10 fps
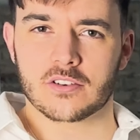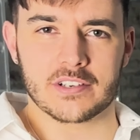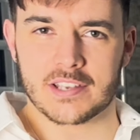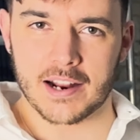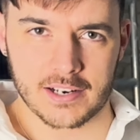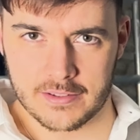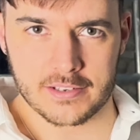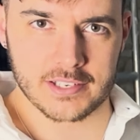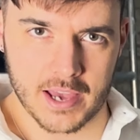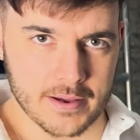are exactly
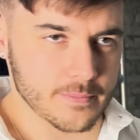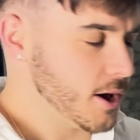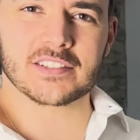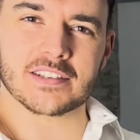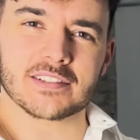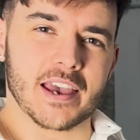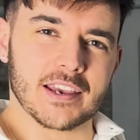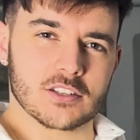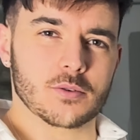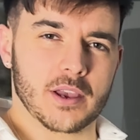the same. This doesn't
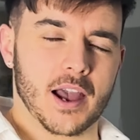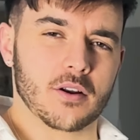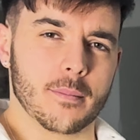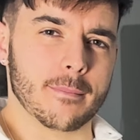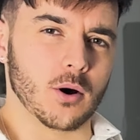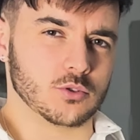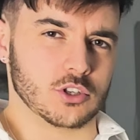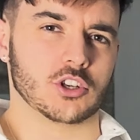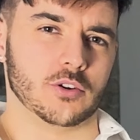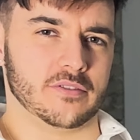take into account a
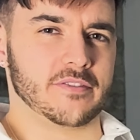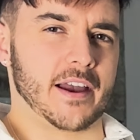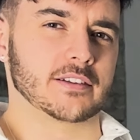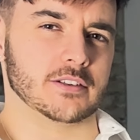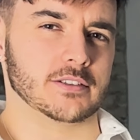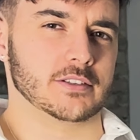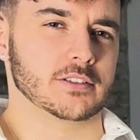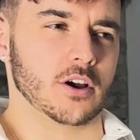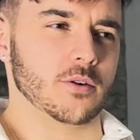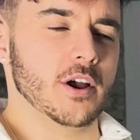multitude of factors,
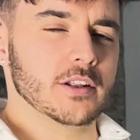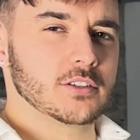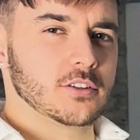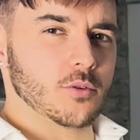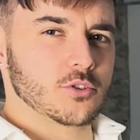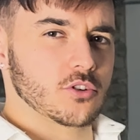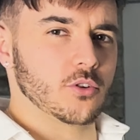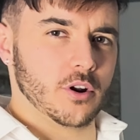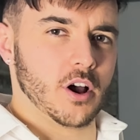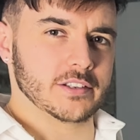so don't
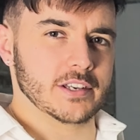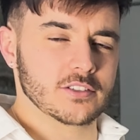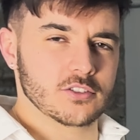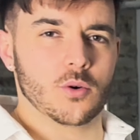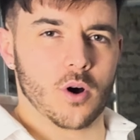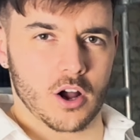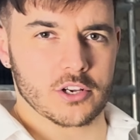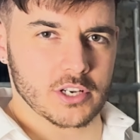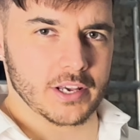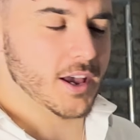scrutinise this too
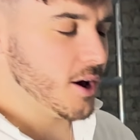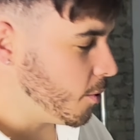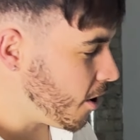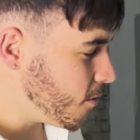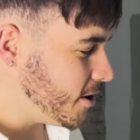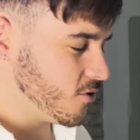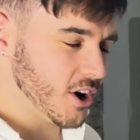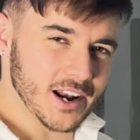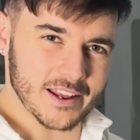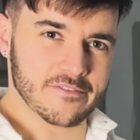harshly. We're only
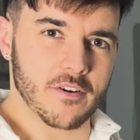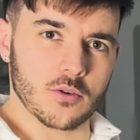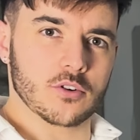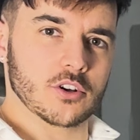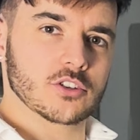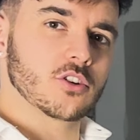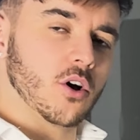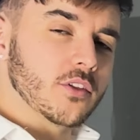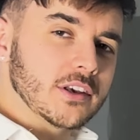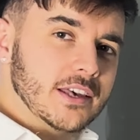really focused
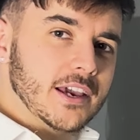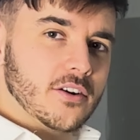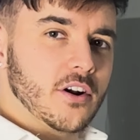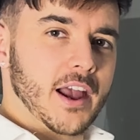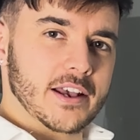on the gearing